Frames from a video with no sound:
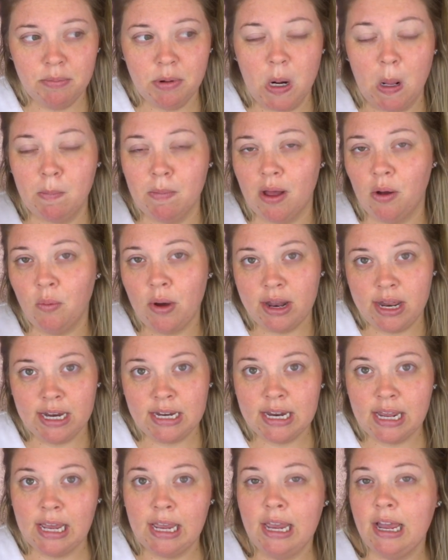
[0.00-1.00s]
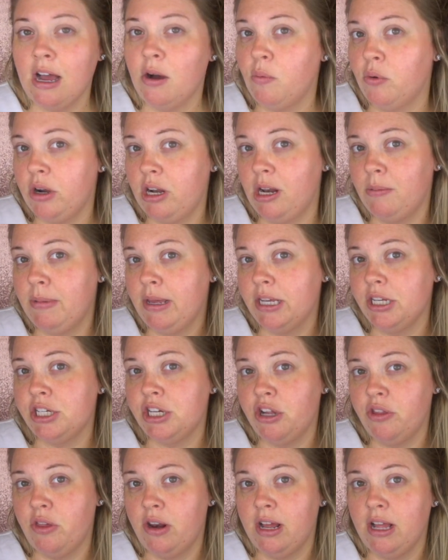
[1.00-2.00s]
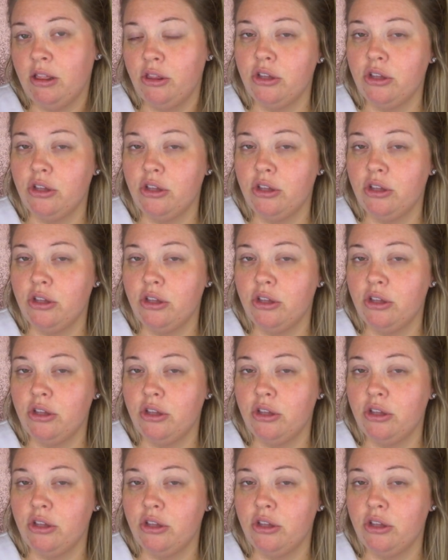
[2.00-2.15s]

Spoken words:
but on my wedding day, I wanted to make sure that I